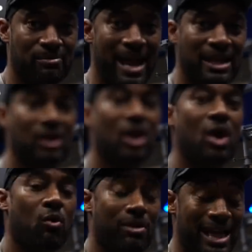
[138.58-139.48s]
bands
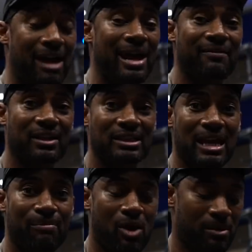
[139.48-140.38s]
without having to
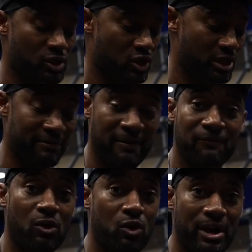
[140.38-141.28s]
step on them. So you can give a
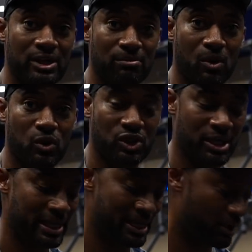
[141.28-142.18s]
full range of motion and